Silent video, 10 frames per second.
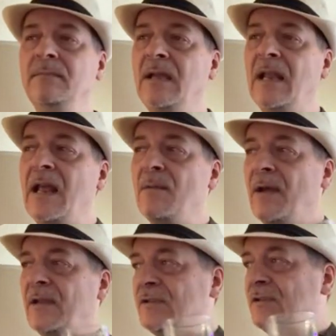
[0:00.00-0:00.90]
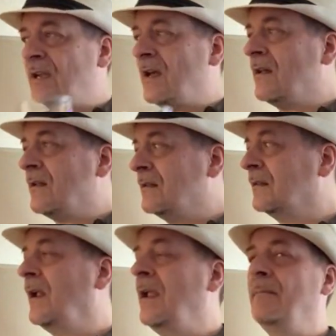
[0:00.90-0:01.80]
get out of my shell,
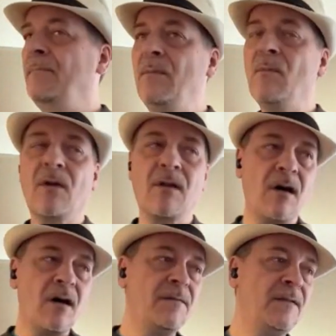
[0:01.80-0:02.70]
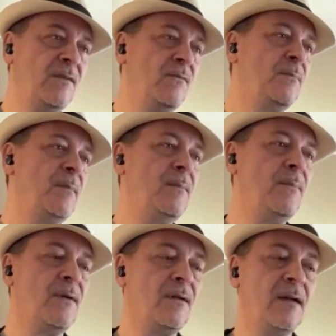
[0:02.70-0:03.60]
be more confident with
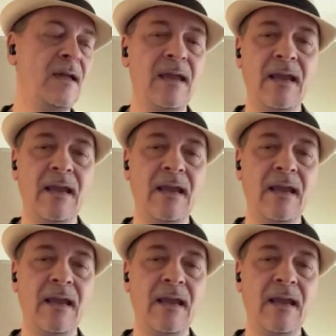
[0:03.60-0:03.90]
people,